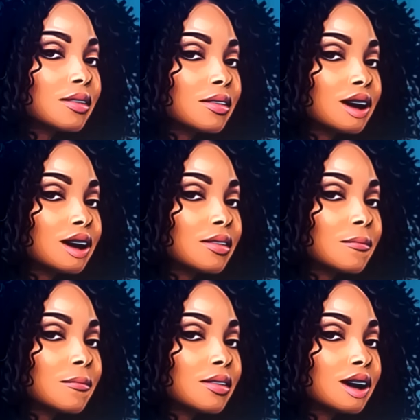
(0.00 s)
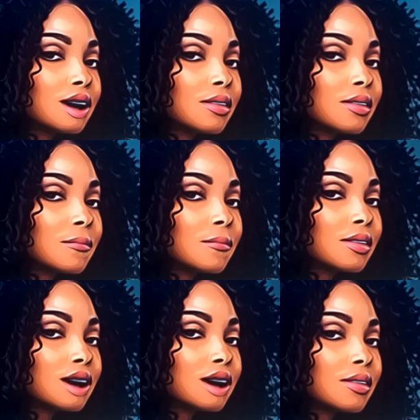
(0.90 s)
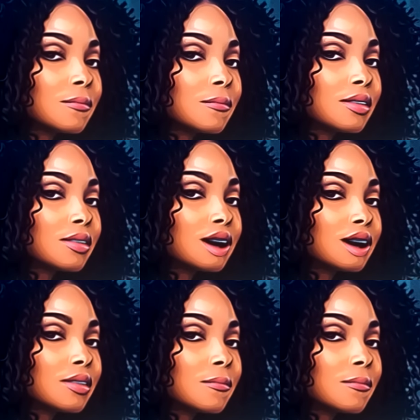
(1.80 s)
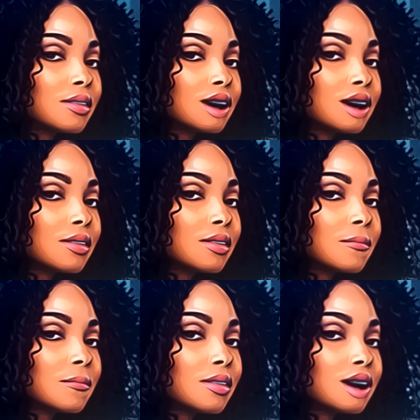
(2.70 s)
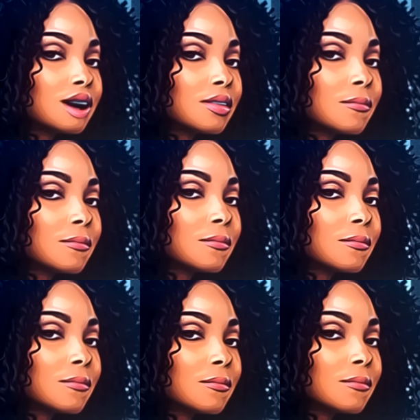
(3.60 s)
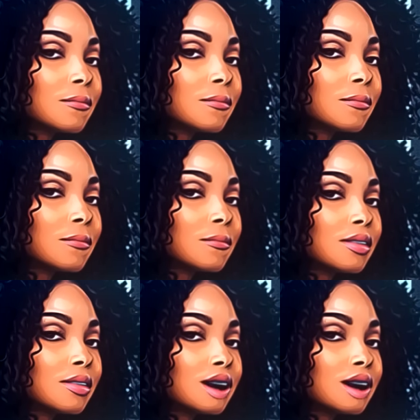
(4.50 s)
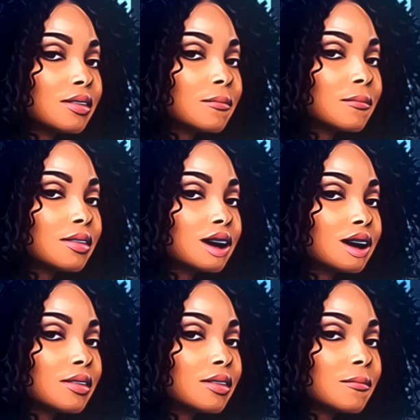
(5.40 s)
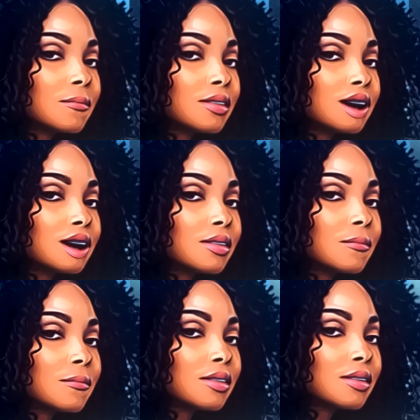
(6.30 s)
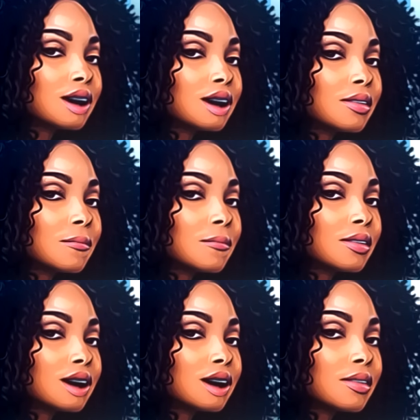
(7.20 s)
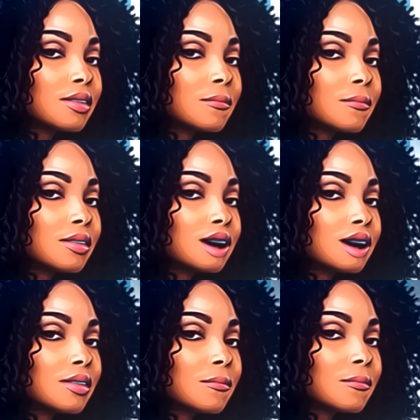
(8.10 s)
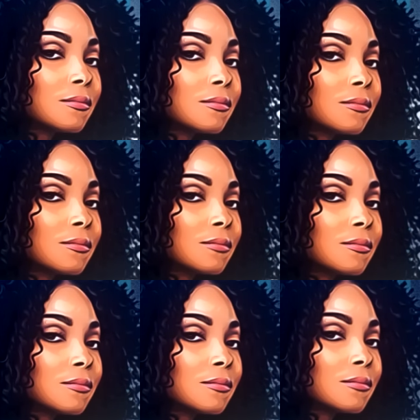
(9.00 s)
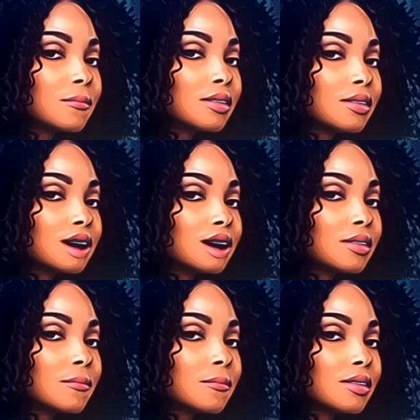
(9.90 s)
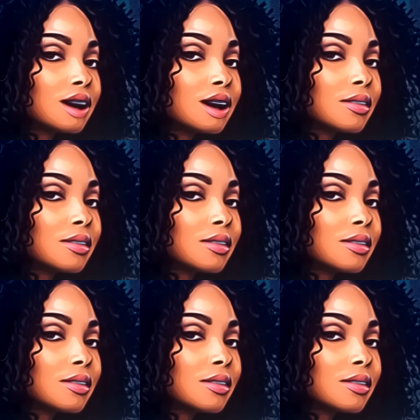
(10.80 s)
only believe that you're saying that to not look like a douche on national TV. And you ain't fooling me. You keep doing the exact same thing. Then you turn right back around the next day and apologize for it.